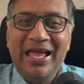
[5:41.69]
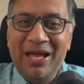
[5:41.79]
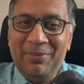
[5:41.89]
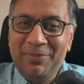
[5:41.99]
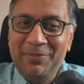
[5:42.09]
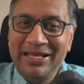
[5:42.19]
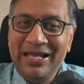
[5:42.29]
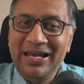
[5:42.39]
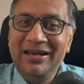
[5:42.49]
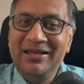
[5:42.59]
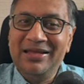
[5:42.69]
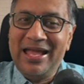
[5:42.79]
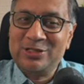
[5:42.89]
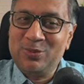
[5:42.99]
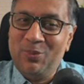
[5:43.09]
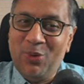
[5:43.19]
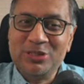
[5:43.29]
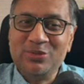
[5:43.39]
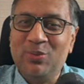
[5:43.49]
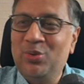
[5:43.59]
MRPL
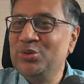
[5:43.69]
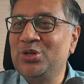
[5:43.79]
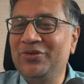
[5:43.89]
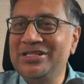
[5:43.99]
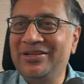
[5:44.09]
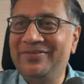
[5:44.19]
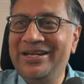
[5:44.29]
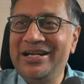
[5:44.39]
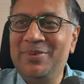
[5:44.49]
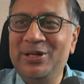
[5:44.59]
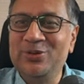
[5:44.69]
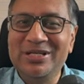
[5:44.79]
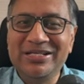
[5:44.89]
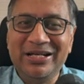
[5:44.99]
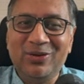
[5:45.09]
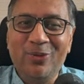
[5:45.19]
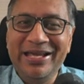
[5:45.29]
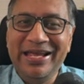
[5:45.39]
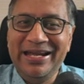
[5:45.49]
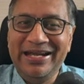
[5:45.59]
exports most of the stuff that it produces,
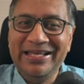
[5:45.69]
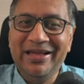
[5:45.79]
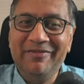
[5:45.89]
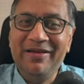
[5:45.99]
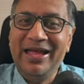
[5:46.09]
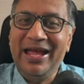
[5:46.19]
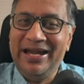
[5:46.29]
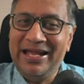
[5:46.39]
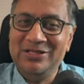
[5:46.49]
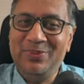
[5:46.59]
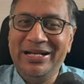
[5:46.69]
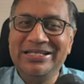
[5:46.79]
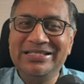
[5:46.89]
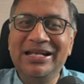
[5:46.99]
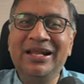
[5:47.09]
including ATF and high-speed diesel.